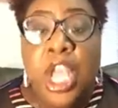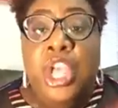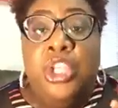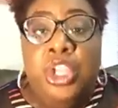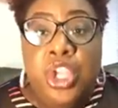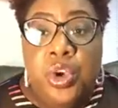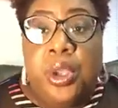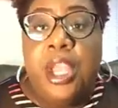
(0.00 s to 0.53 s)

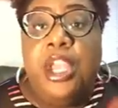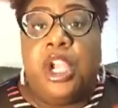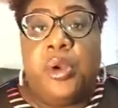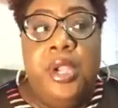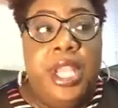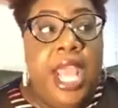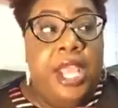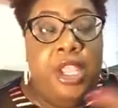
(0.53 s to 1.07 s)
You can
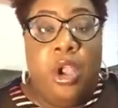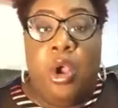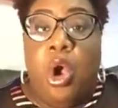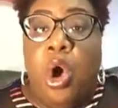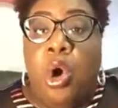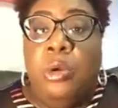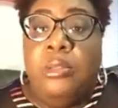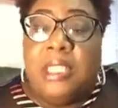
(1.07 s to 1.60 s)
create your
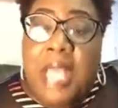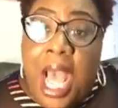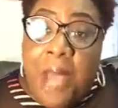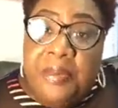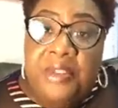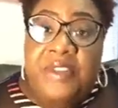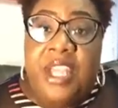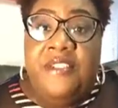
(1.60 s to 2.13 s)
own type
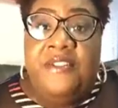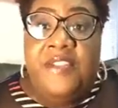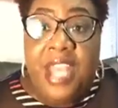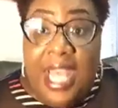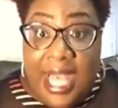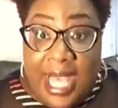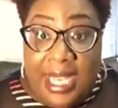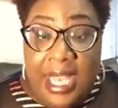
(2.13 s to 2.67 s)
of
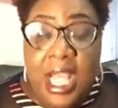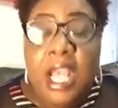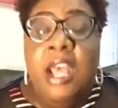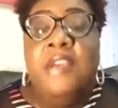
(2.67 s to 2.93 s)
event